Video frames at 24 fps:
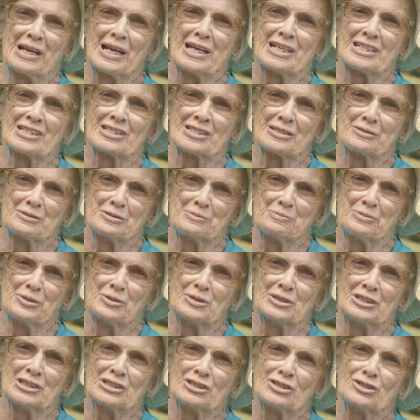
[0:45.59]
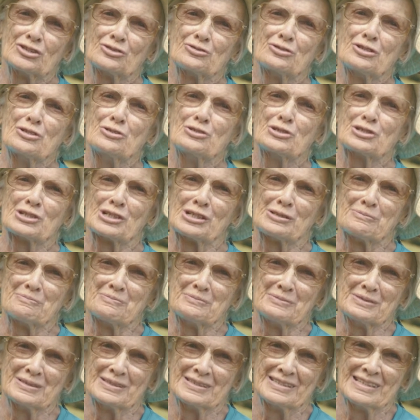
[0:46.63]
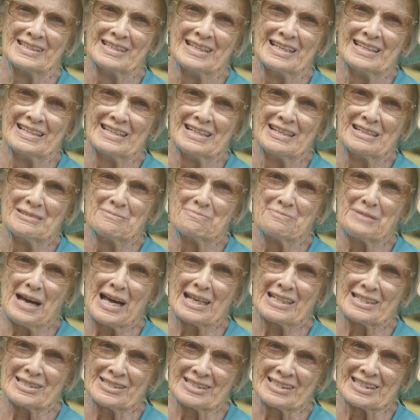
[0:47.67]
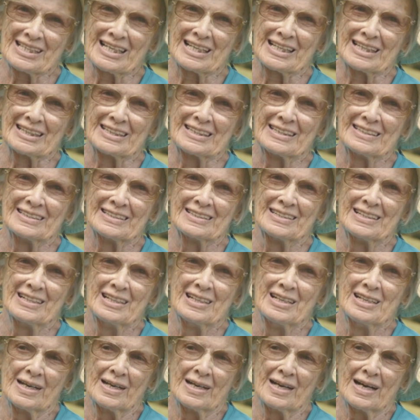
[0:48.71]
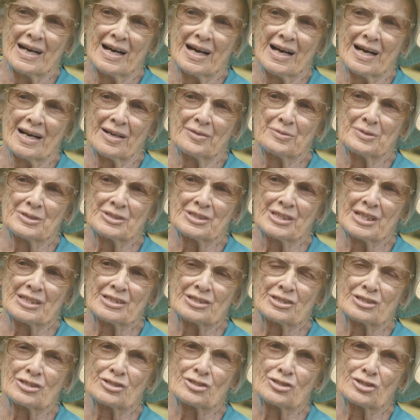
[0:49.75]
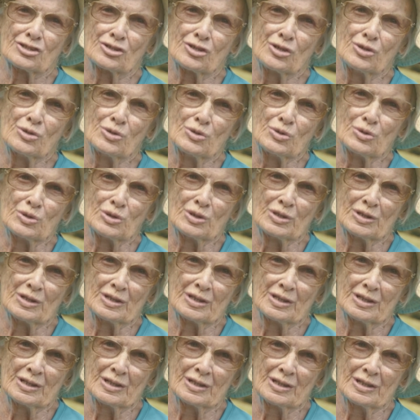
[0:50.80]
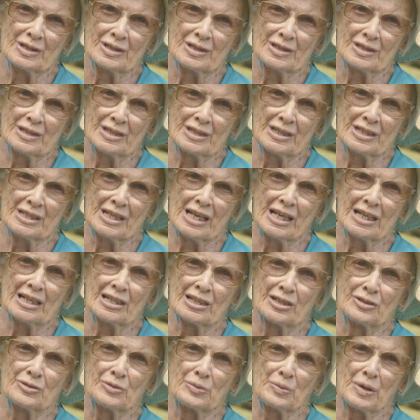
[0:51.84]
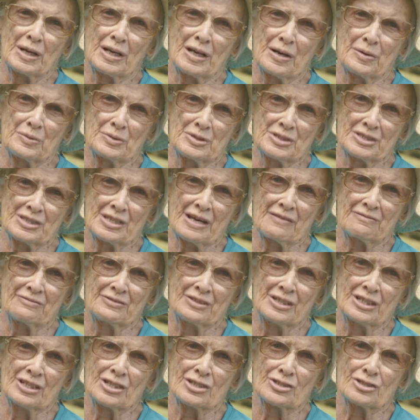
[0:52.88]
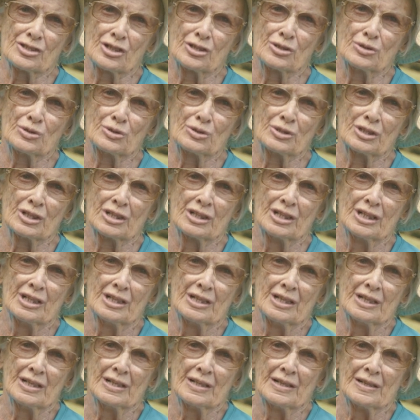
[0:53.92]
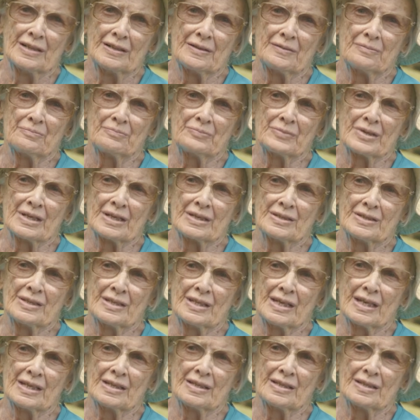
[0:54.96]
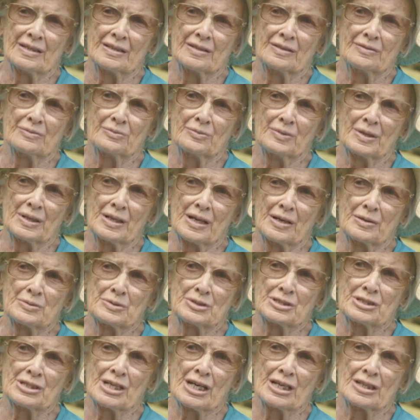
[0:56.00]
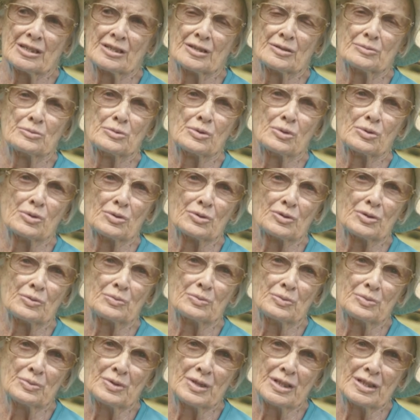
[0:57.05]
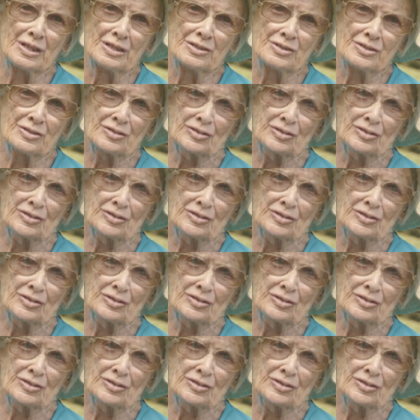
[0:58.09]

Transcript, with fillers: place. I was born in Jerusalem, Palestine. I was sent to school in England when I was seven years old. And then when I was 10, the war, the, the